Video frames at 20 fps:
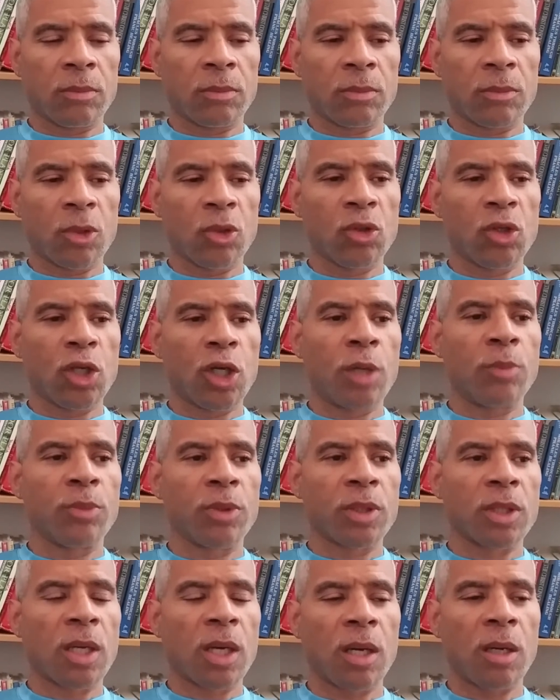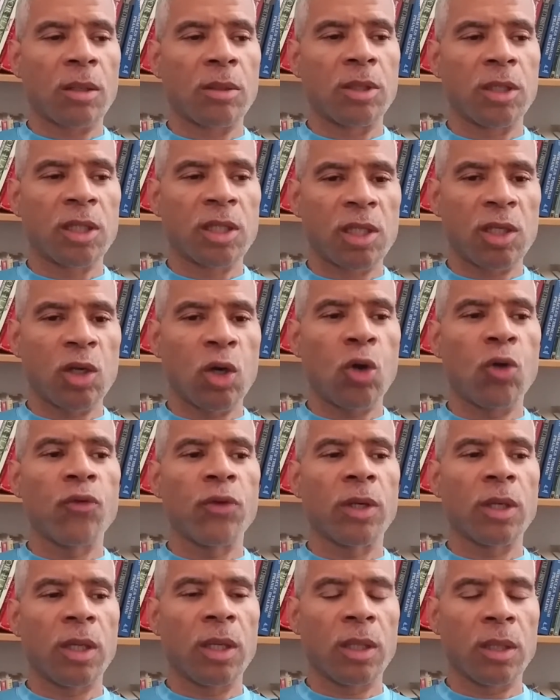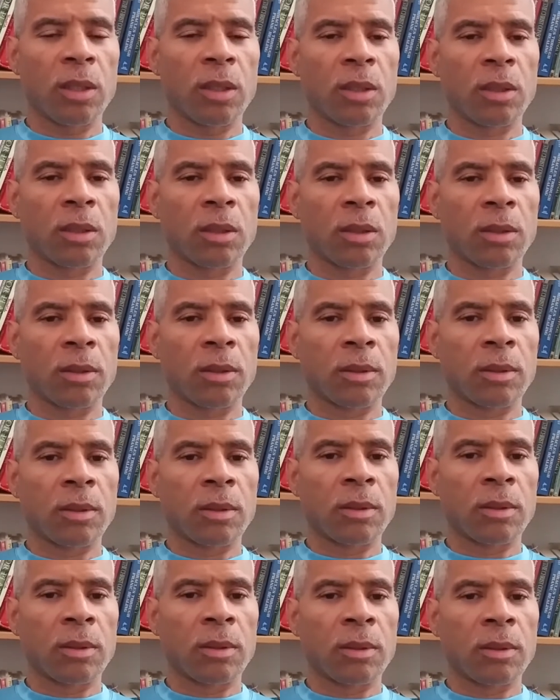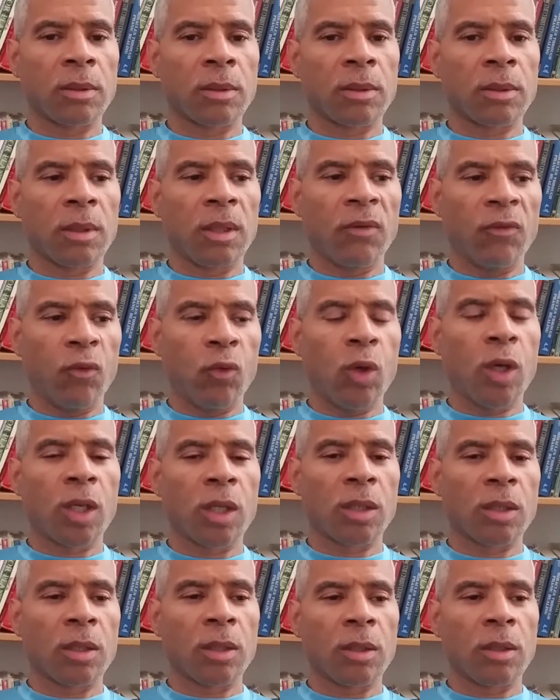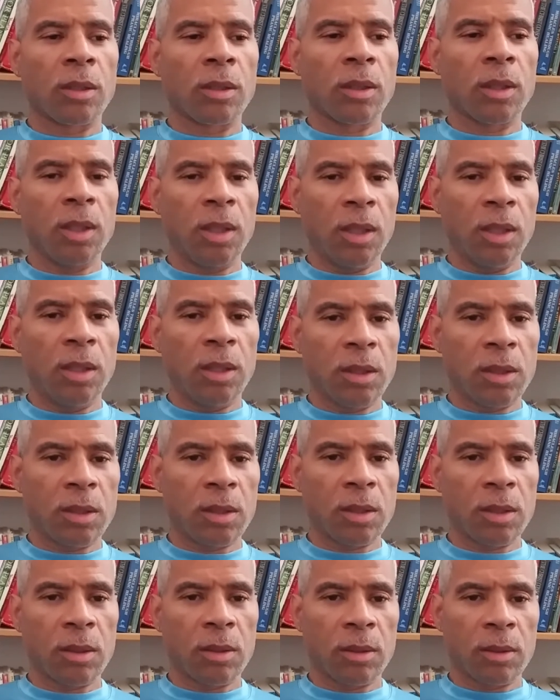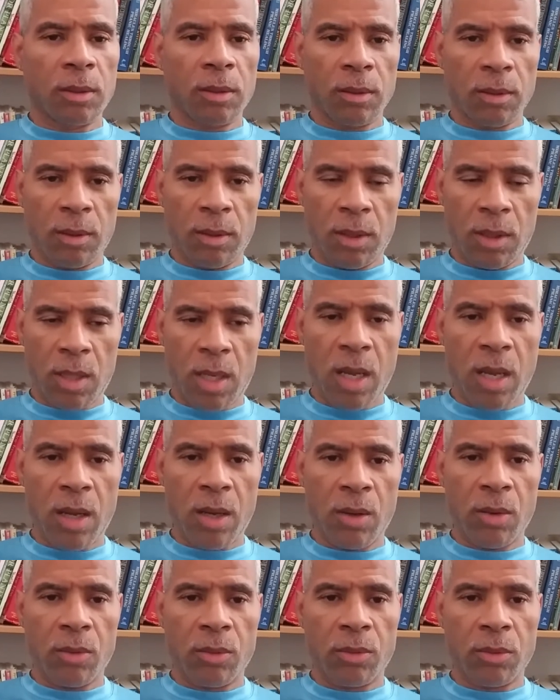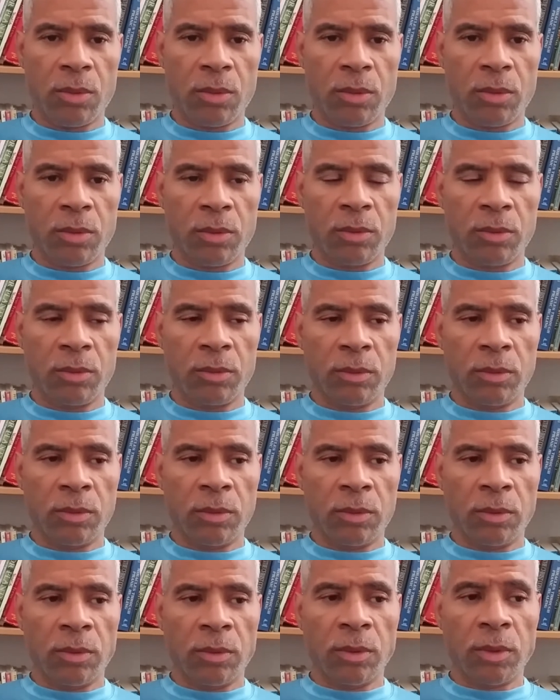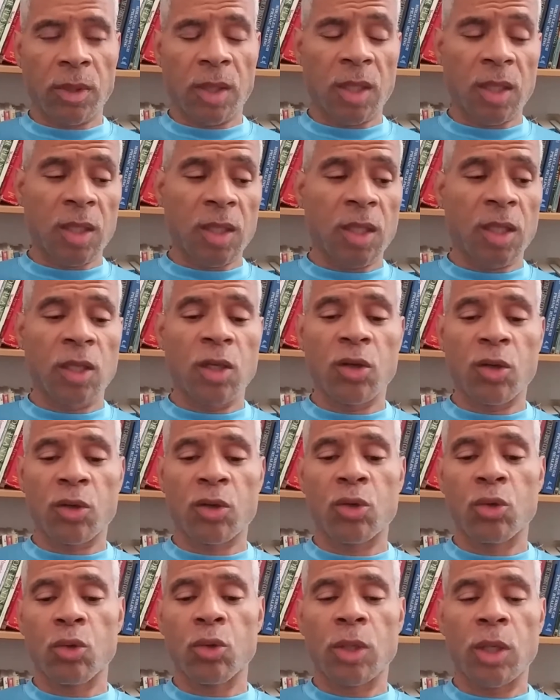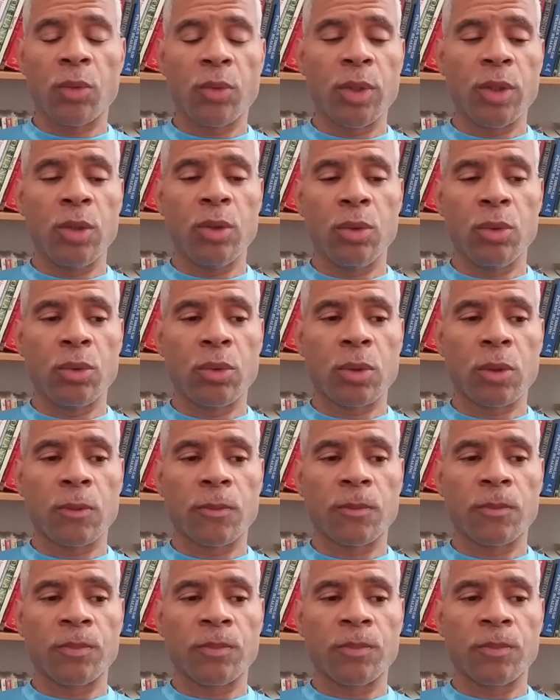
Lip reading: Those numbers are just an overlay of what is the now. As I said, they're a tool that we use.